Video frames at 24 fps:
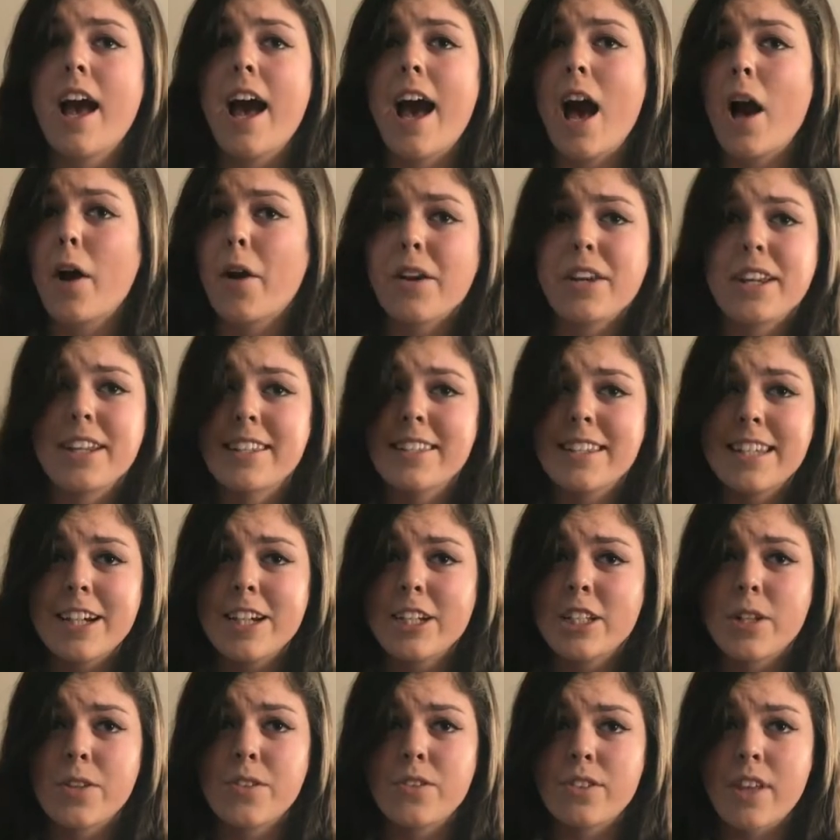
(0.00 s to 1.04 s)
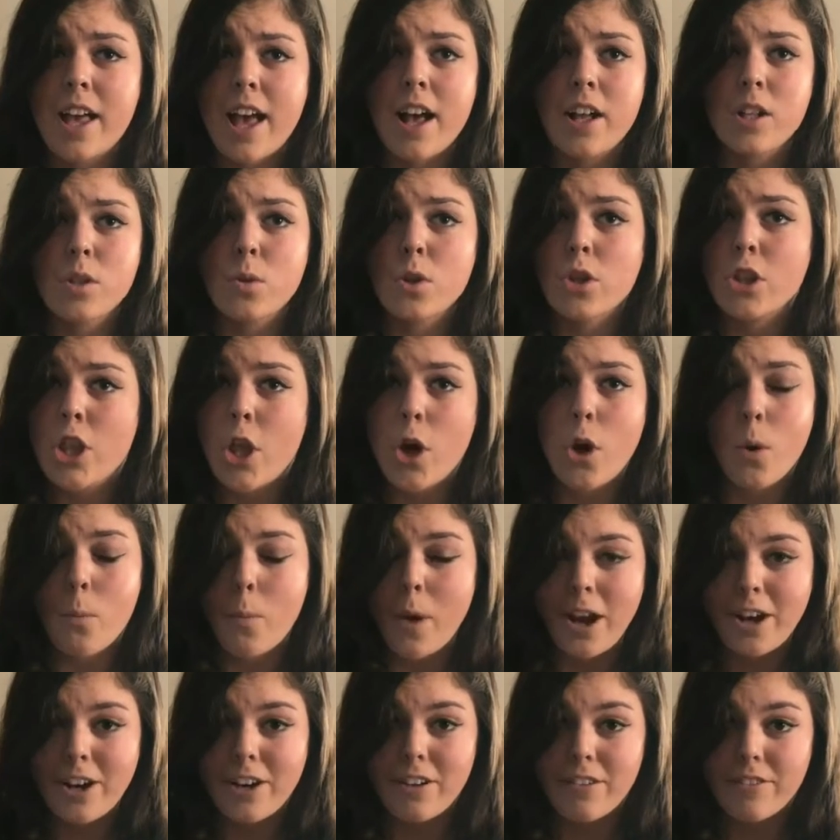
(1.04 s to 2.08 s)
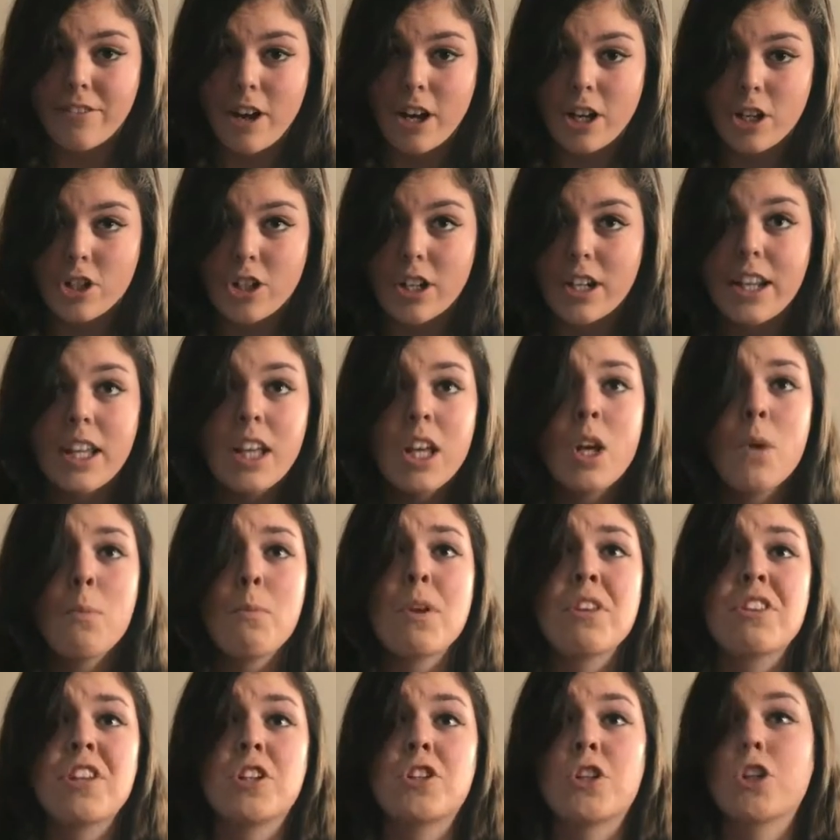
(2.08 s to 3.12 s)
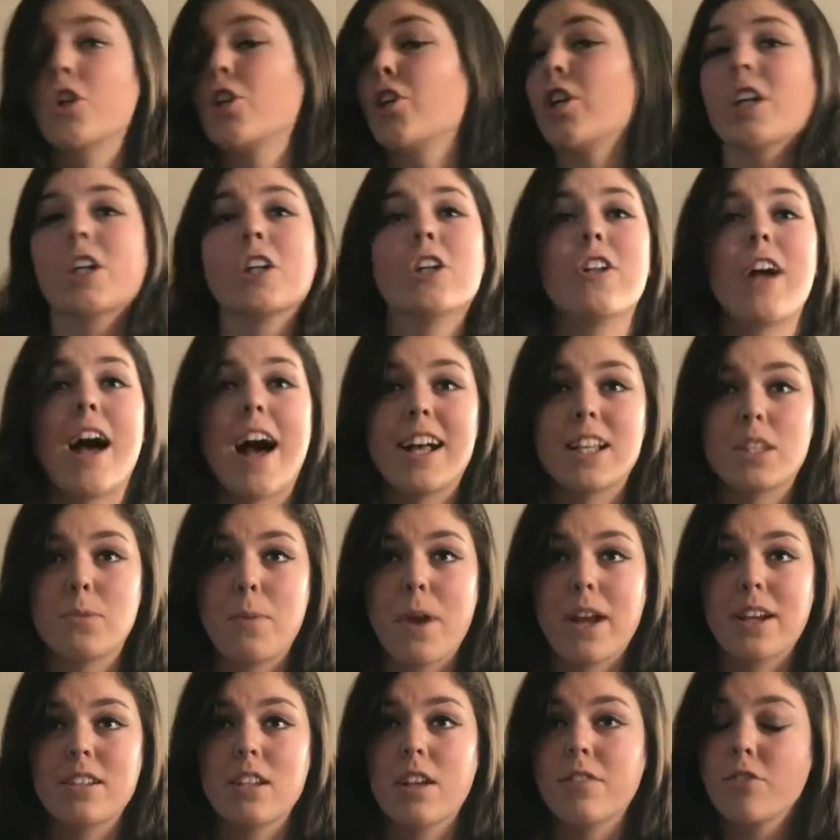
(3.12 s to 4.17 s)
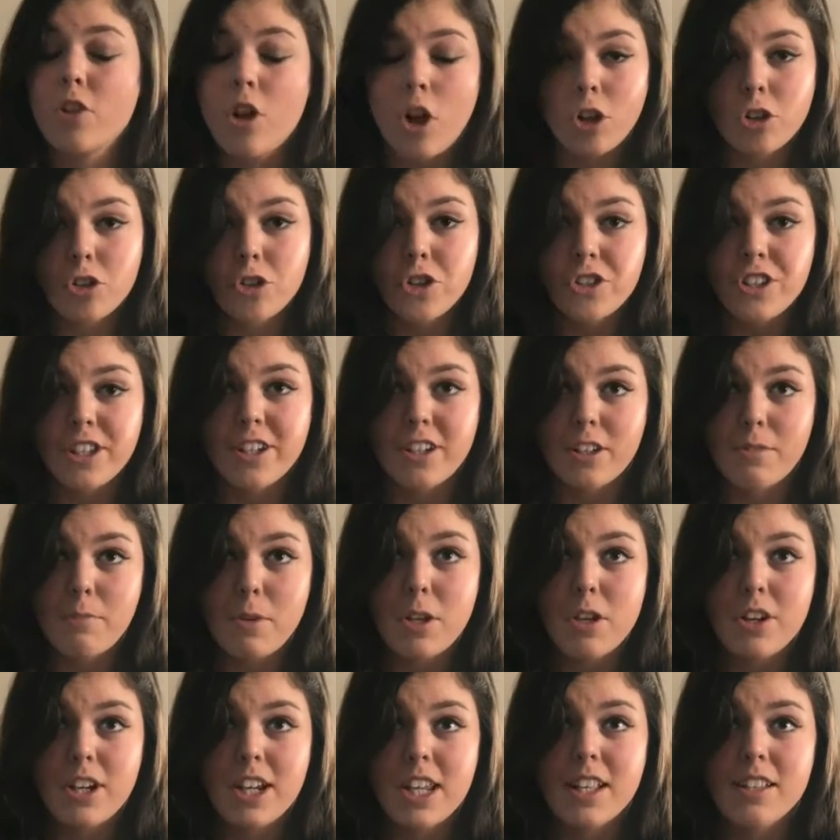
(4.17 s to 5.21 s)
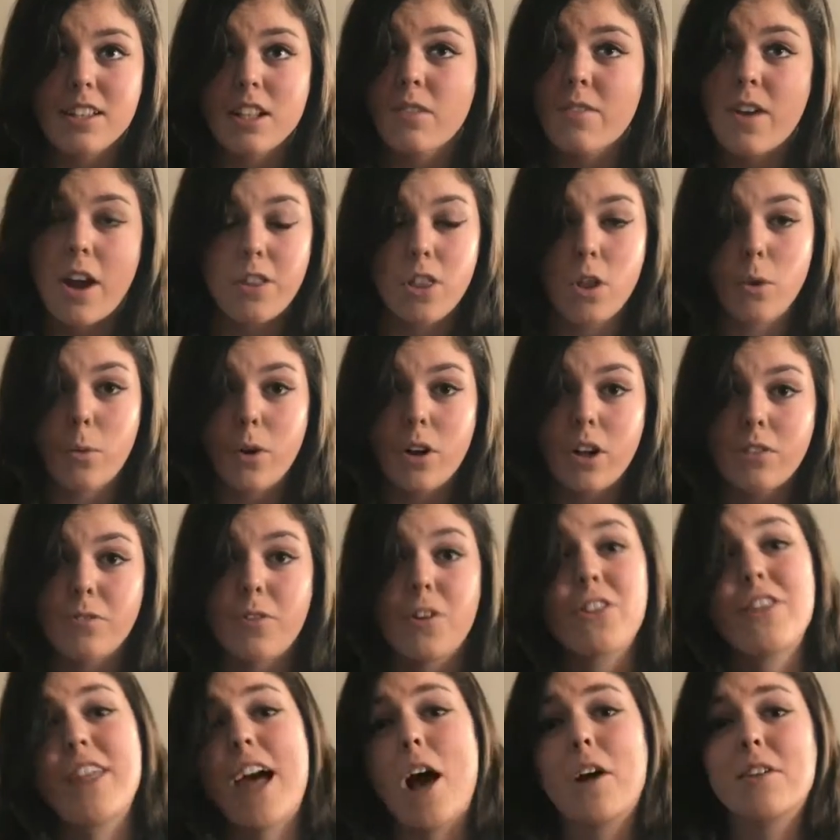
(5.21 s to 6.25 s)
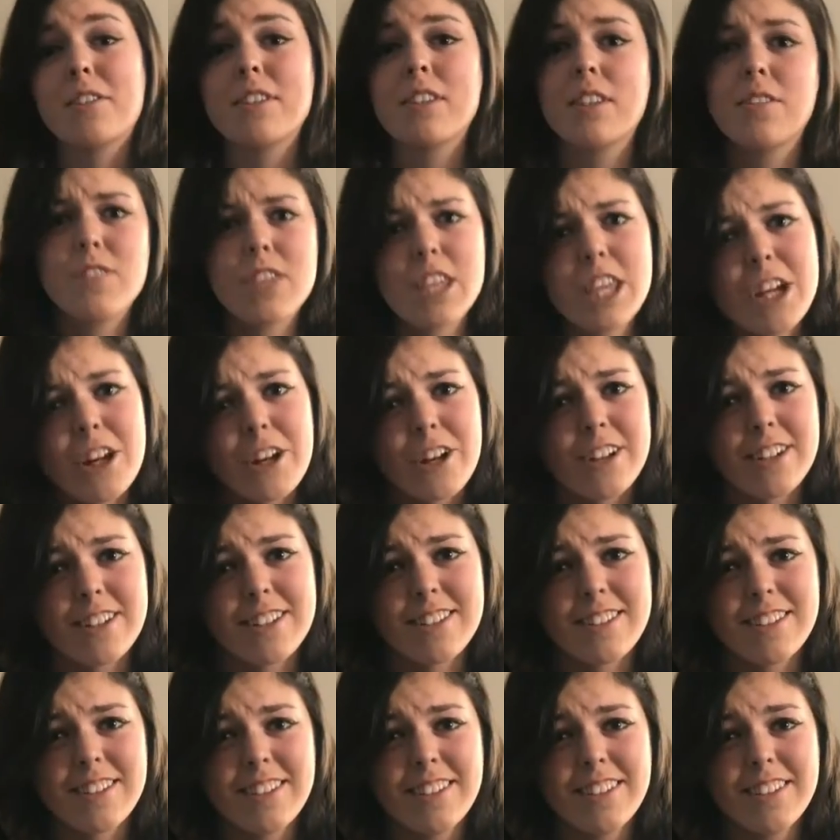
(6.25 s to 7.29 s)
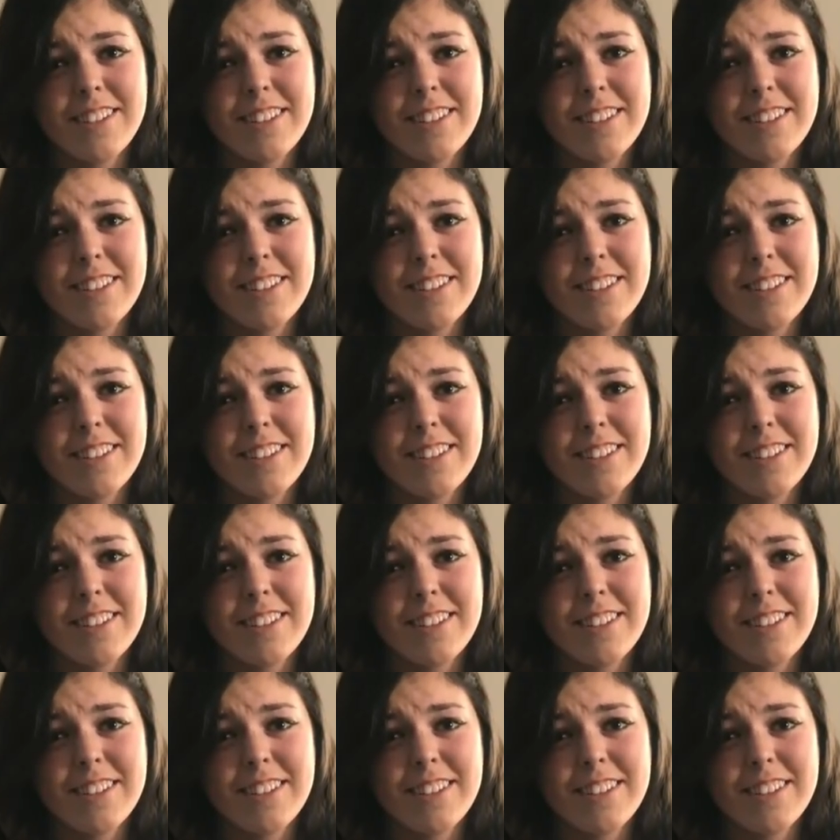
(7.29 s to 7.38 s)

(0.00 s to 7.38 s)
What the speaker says: How can a series of sounds with no apparent function be such a critical aspect of cultures and communities around the world for thousands of years?